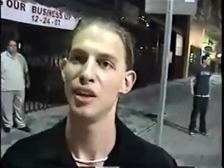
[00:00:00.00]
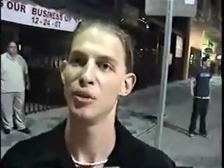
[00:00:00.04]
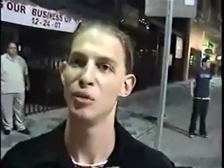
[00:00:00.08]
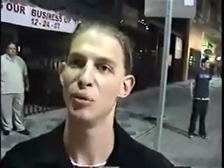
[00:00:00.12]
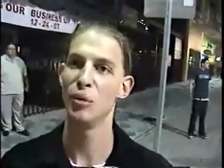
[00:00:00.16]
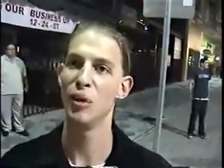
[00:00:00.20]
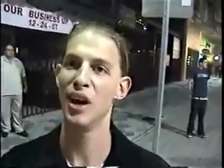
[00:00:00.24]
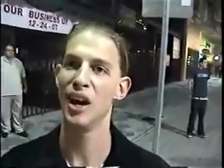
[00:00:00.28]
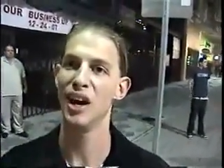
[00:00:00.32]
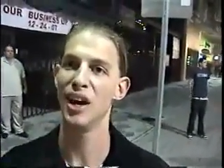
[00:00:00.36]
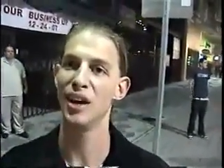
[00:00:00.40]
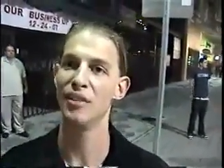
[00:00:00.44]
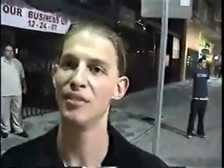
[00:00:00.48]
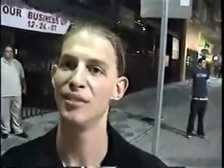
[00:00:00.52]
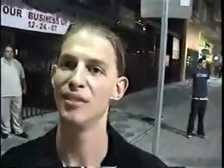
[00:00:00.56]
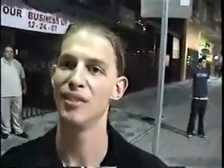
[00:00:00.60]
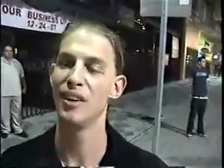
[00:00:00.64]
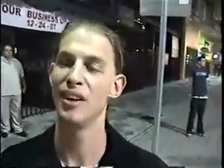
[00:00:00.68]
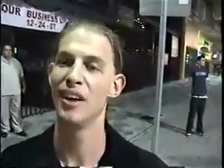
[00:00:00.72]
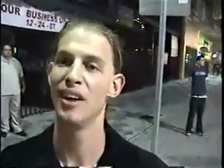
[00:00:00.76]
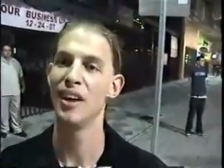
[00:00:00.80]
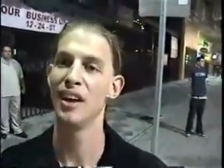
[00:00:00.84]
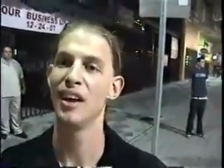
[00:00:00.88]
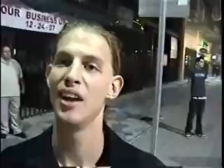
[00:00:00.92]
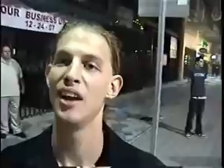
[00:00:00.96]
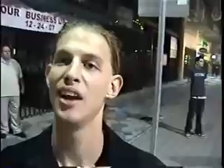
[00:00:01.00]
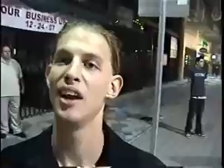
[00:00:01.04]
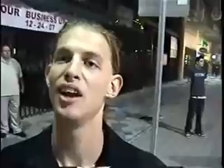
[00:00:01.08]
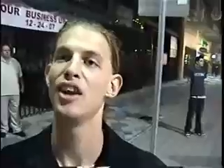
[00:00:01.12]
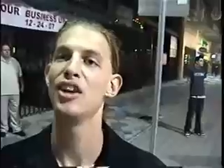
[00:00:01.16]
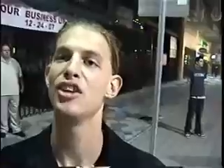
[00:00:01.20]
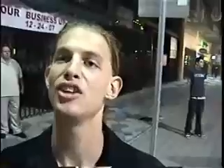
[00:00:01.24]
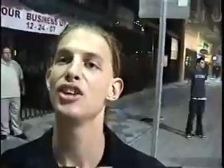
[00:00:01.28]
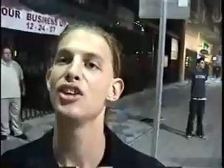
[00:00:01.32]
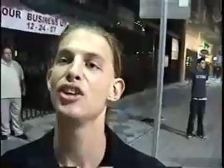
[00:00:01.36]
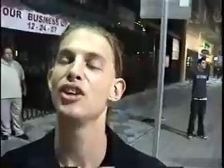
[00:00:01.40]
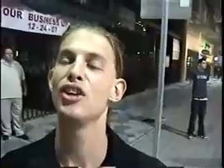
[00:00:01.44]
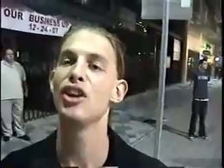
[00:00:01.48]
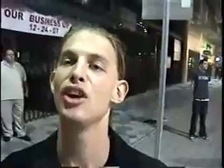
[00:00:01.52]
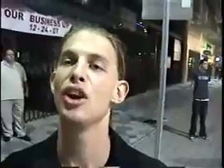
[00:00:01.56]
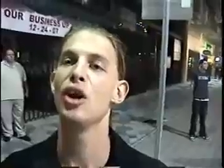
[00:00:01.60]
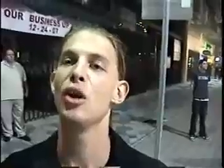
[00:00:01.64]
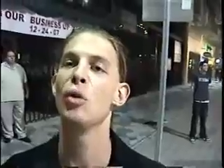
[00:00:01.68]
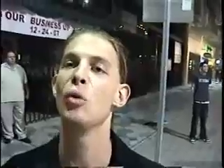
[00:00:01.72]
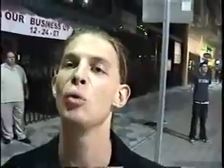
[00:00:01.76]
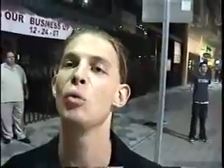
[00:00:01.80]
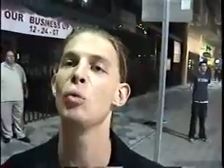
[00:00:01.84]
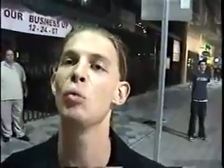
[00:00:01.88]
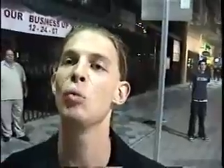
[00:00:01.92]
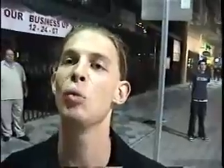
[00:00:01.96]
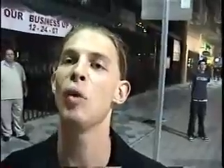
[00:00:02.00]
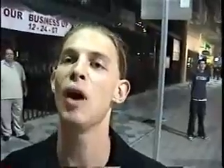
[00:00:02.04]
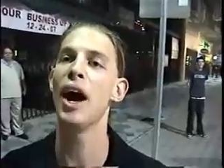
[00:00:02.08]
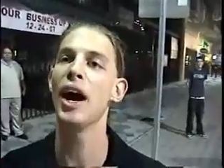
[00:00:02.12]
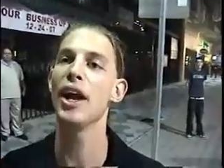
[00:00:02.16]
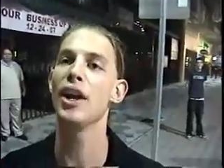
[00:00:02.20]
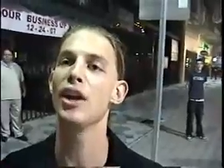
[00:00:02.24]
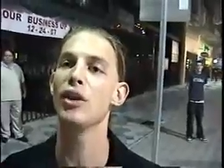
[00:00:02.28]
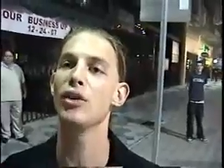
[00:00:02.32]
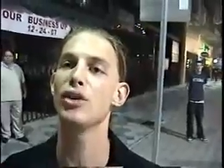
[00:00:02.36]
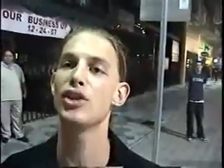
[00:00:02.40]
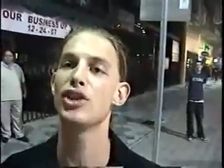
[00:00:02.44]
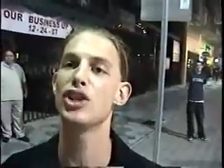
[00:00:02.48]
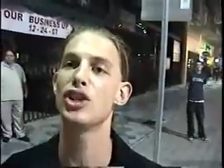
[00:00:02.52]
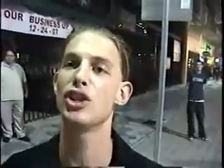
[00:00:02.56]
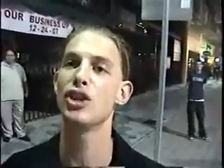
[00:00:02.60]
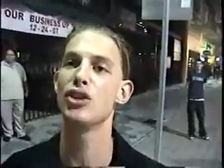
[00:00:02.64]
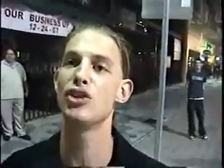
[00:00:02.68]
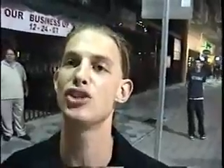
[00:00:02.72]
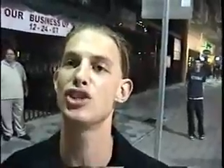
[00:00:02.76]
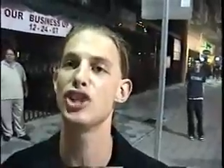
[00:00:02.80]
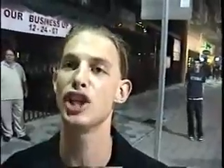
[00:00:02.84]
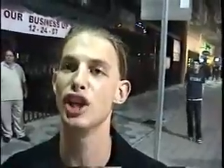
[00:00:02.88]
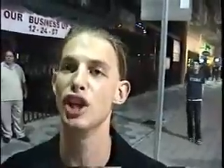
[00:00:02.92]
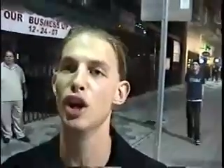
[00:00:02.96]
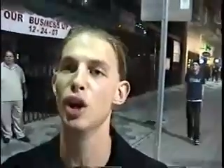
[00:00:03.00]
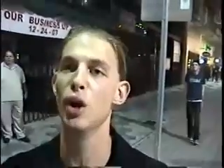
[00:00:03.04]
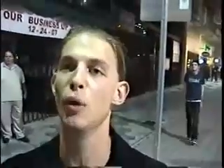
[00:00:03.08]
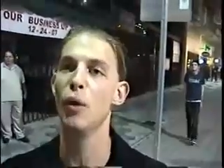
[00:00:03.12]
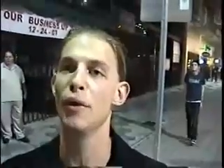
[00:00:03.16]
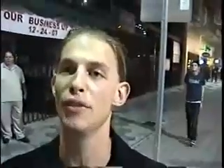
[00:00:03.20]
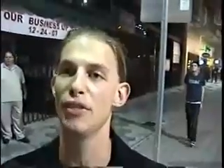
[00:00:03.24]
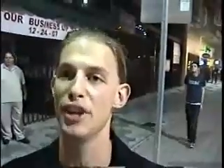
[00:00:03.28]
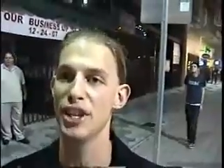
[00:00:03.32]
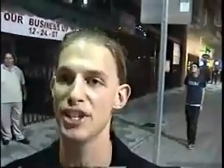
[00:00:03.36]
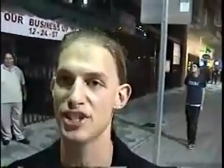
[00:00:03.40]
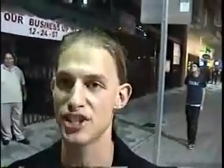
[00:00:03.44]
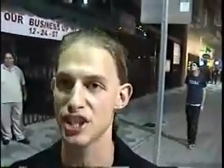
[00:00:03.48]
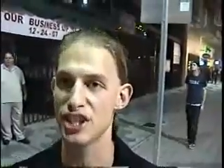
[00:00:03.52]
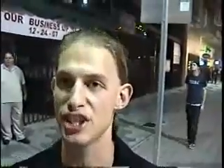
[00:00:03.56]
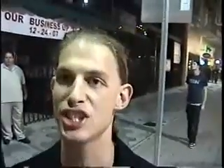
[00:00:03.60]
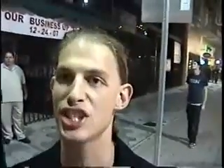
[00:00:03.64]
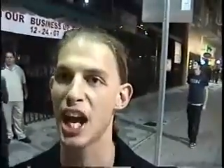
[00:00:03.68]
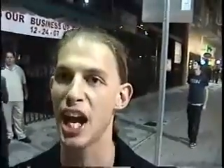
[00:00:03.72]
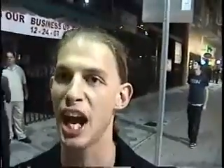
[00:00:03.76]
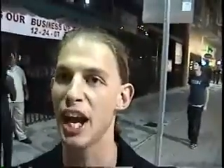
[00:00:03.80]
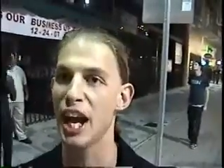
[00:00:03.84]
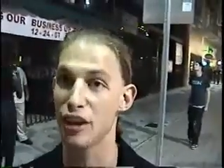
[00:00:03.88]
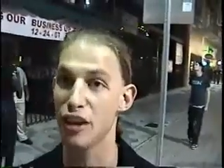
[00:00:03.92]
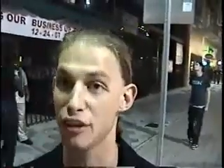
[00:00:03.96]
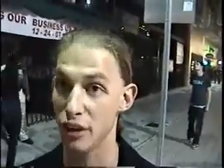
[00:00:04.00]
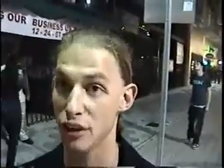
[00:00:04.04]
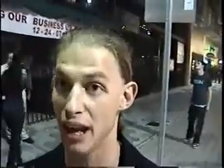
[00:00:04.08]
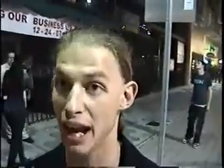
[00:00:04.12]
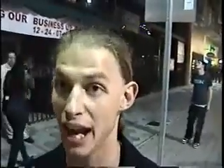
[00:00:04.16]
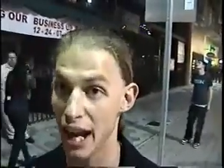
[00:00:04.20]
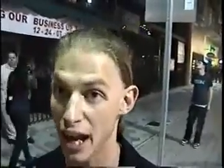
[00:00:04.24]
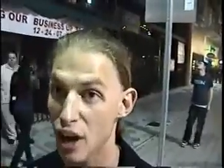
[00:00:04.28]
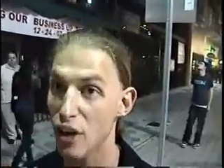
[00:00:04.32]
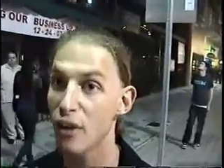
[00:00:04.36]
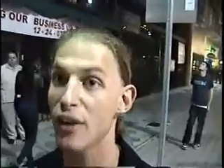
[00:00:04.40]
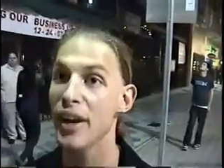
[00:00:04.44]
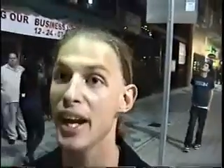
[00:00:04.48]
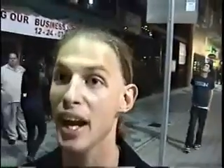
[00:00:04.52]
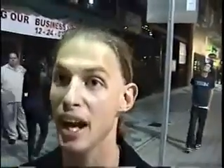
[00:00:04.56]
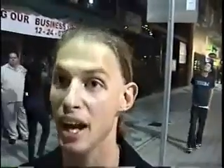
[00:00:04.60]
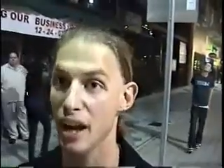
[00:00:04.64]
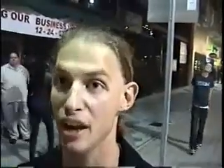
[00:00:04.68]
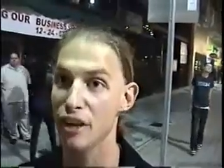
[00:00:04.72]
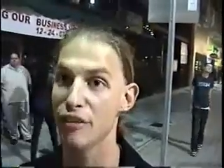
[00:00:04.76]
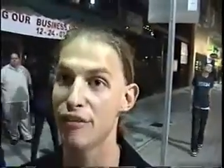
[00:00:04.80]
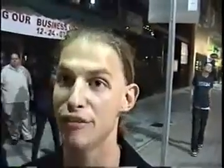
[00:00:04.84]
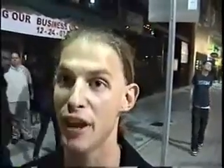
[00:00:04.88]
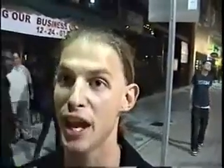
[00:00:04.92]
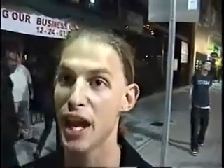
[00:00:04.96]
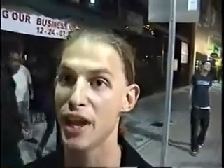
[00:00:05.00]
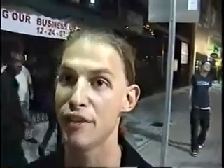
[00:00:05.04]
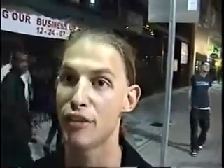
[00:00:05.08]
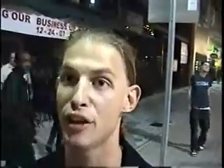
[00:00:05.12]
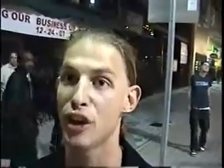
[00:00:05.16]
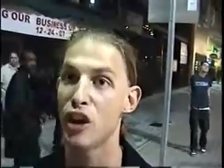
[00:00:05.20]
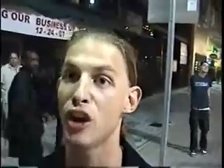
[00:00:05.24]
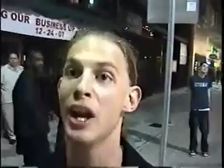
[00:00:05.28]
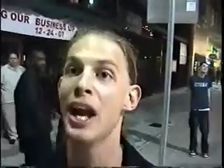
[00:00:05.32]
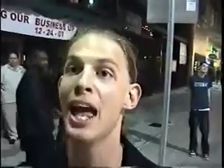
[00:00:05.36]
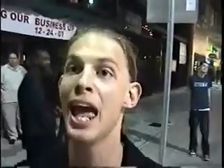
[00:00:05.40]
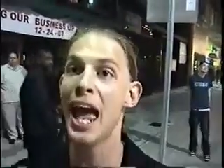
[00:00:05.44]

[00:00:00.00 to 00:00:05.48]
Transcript: And that's what you are. You're a worker of iniquity. Why don't you do this entire area a favor